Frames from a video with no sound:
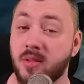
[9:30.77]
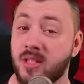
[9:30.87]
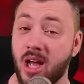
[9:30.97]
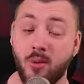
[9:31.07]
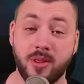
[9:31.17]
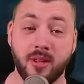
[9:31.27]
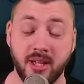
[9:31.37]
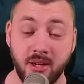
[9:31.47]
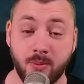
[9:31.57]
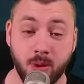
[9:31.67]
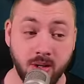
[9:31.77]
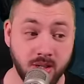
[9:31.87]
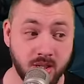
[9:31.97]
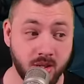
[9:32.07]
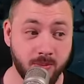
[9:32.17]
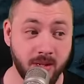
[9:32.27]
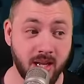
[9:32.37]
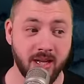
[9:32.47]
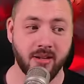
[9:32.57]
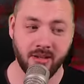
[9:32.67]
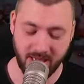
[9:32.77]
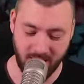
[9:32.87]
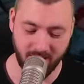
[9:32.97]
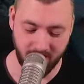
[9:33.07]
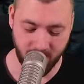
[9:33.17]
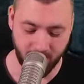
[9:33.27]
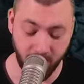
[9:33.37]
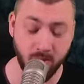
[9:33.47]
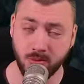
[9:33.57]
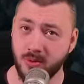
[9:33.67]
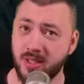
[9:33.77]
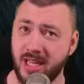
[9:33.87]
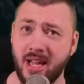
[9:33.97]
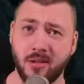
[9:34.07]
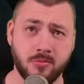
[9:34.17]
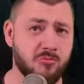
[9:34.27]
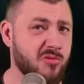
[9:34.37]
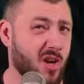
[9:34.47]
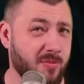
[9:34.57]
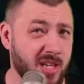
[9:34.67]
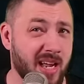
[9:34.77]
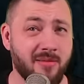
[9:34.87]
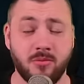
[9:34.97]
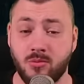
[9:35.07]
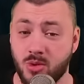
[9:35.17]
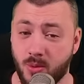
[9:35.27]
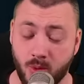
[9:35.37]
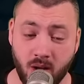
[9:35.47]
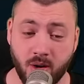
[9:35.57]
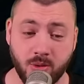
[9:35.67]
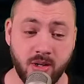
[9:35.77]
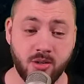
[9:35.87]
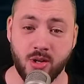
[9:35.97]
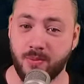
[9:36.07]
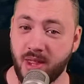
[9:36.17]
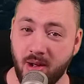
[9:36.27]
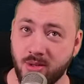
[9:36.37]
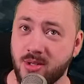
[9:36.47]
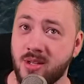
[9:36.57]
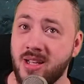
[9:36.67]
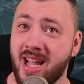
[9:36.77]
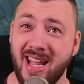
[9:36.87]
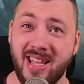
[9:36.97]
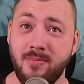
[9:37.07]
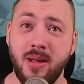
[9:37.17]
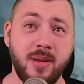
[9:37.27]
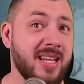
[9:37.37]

Now with the leaderboards, it's going to be like, can this build? And top 10, top 100, top 1000, and then maybe